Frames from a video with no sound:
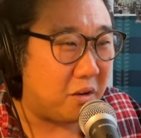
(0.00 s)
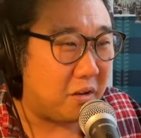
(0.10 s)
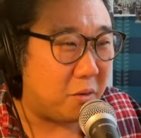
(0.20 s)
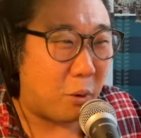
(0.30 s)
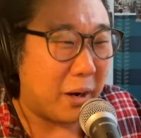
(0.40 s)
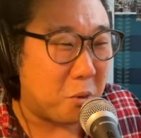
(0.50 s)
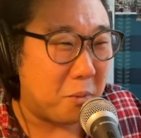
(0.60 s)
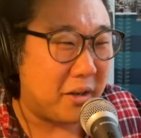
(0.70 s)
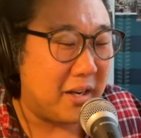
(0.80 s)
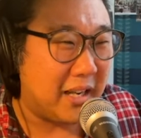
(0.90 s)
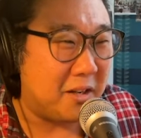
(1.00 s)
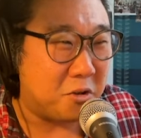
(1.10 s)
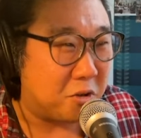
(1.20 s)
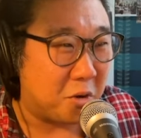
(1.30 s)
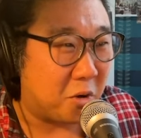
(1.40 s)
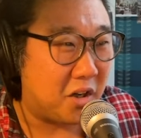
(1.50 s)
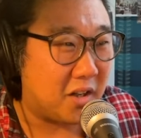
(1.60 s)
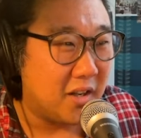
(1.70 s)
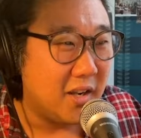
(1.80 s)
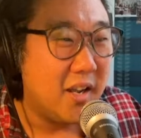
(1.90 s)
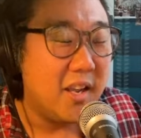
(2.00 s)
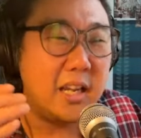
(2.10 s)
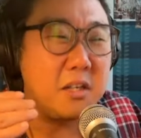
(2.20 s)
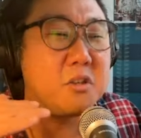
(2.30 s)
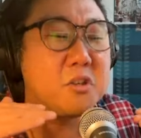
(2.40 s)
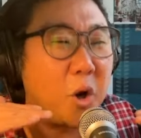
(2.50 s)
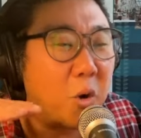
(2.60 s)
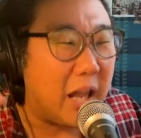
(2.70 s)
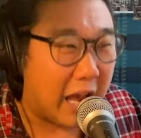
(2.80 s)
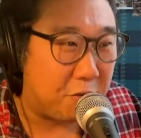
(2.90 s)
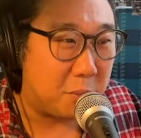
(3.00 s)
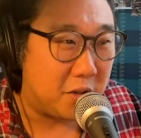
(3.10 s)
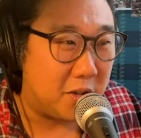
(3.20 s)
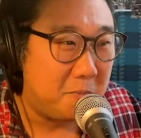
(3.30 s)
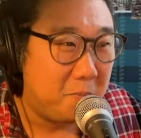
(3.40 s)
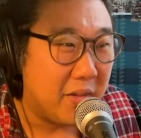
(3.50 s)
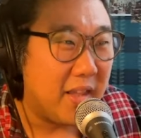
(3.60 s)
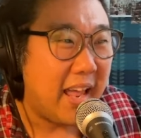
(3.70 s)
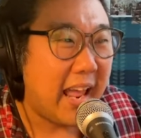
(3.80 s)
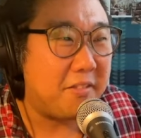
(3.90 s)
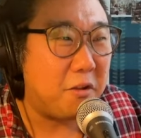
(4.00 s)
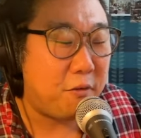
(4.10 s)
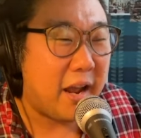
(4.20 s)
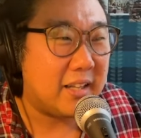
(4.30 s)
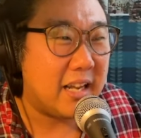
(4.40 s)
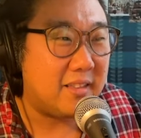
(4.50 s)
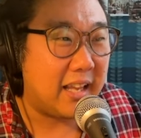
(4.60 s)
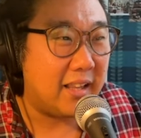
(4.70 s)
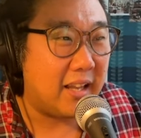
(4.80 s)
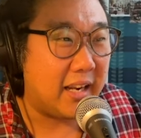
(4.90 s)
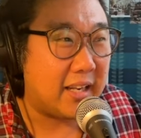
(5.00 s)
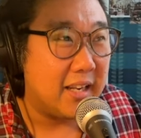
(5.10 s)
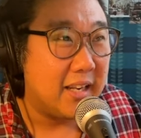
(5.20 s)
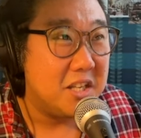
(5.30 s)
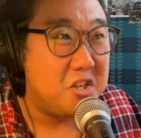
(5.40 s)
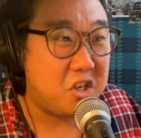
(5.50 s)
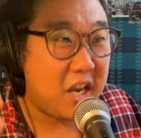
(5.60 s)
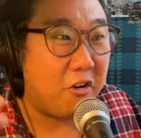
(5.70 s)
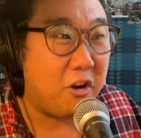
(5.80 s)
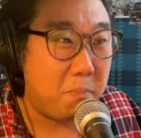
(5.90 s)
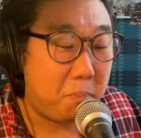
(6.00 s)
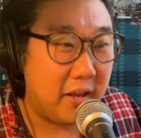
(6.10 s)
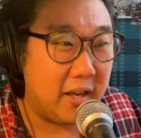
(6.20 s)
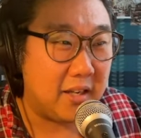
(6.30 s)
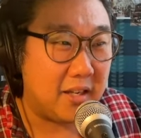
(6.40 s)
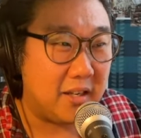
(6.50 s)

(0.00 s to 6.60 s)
white women in New York is so laughable. And the fact that they like cherry pick